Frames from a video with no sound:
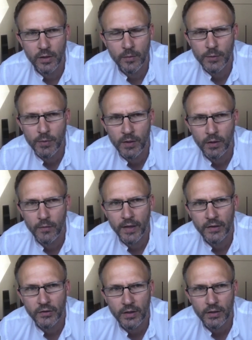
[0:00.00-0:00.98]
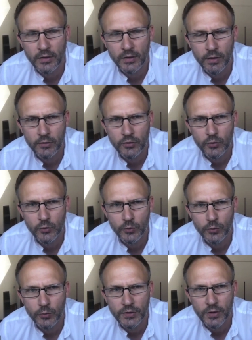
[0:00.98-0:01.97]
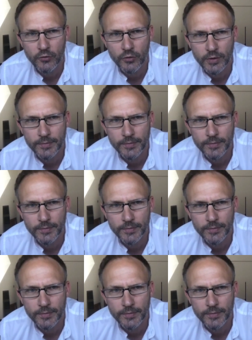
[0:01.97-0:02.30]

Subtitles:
There must be a lot of anxiety around schools, etc.